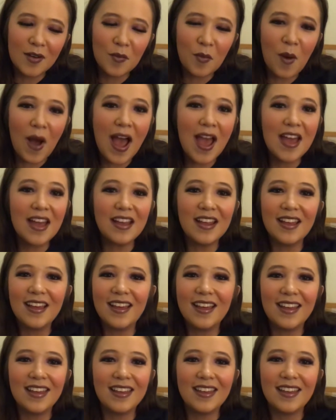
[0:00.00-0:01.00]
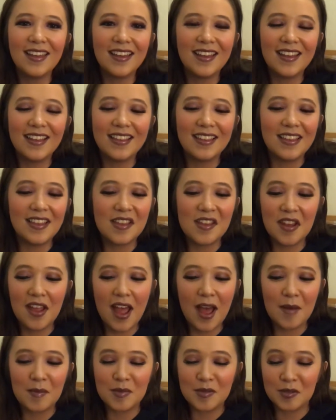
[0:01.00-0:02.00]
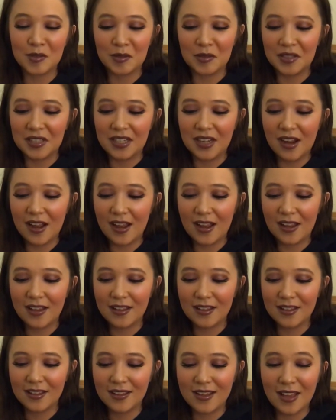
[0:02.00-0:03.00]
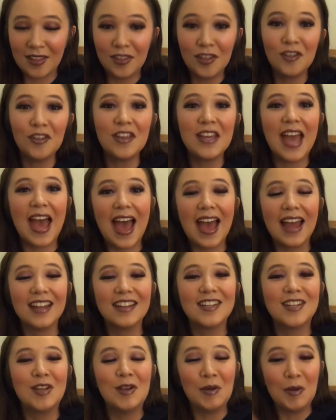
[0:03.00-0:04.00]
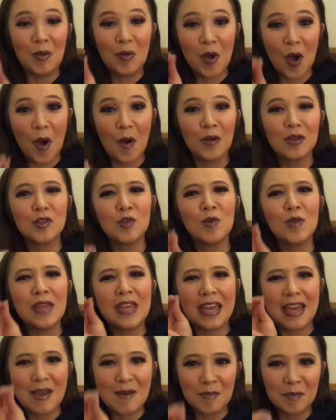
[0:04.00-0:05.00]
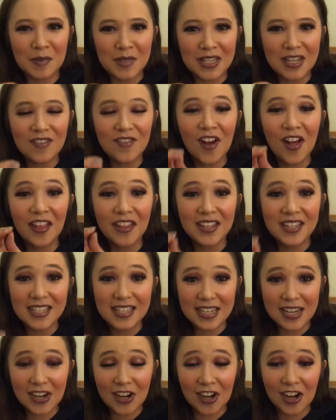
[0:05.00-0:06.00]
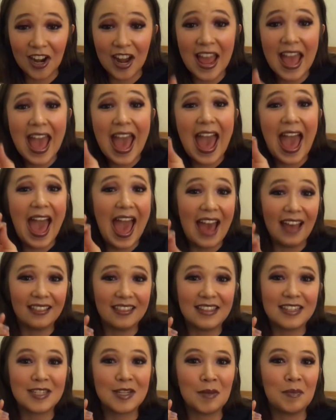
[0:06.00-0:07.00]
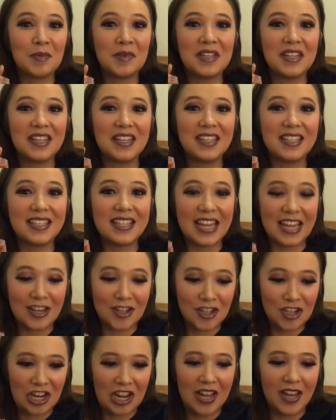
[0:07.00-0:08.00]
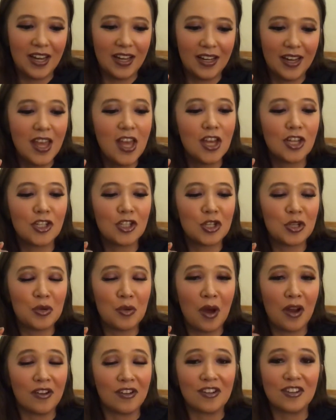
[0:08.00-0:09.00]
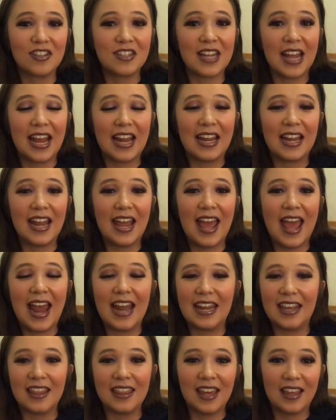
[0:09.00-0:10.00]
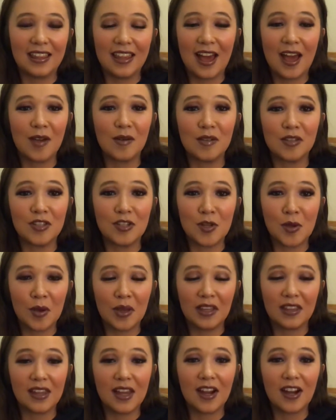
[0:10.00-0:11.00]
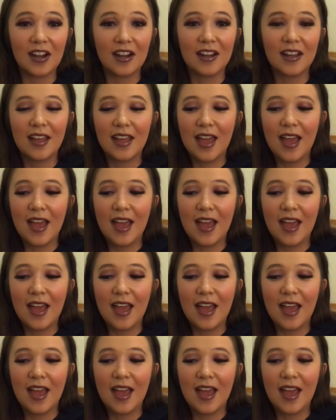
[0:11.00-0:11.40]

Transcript: Why? Absolutely not. I literally had to go to the Ipsy volunteer at the Tipsy station to understand anything that I was doing there.